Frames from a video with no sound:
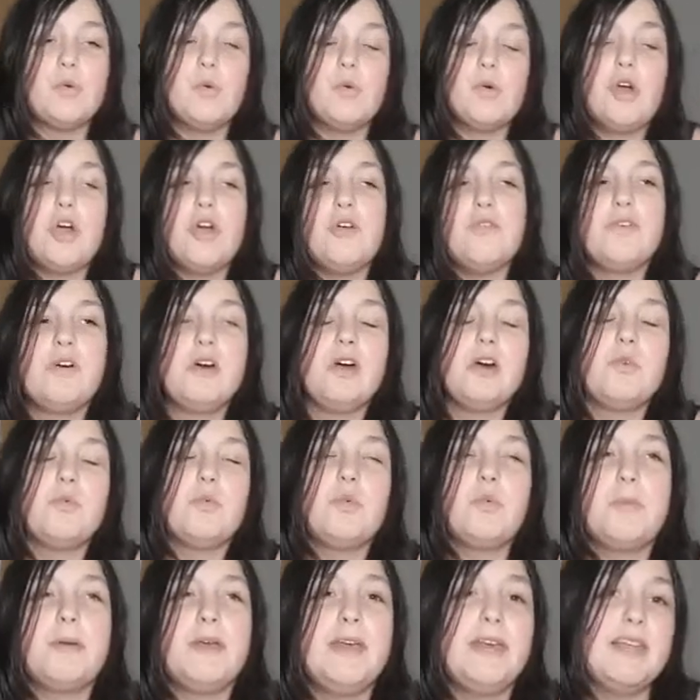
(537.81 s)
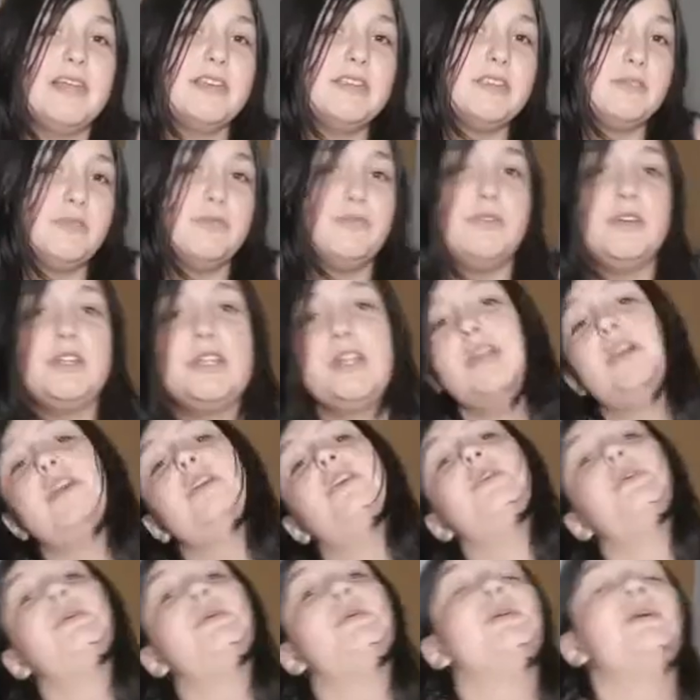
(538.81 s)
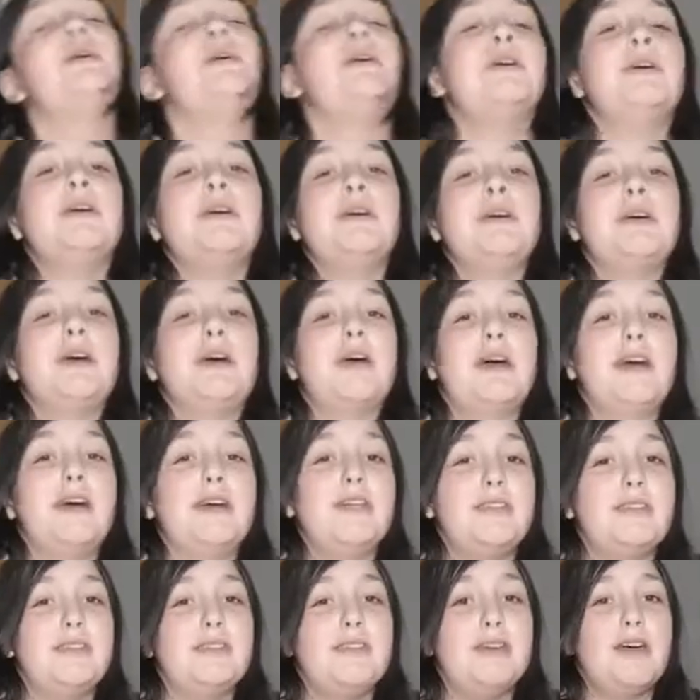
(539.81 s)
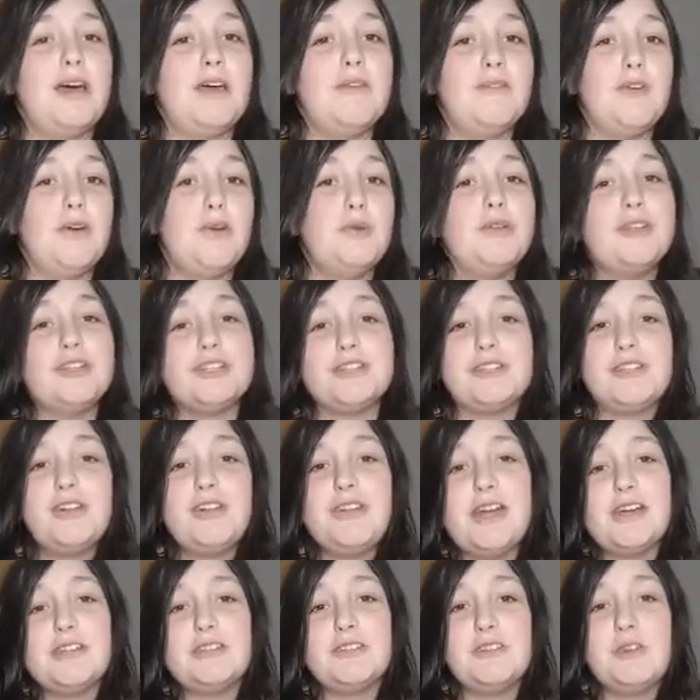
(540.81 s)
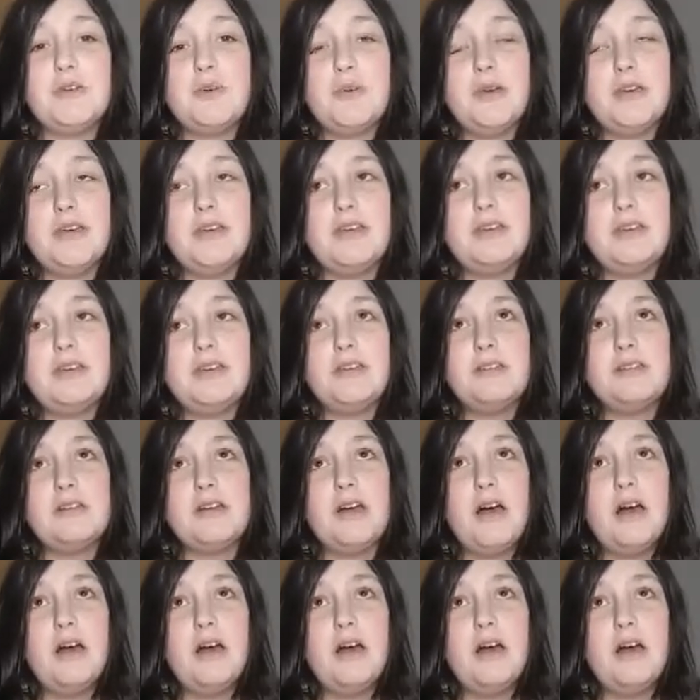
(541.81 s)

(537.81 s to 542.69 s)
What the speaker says: Back walkover will be in a different video, and I've only just learned how to do it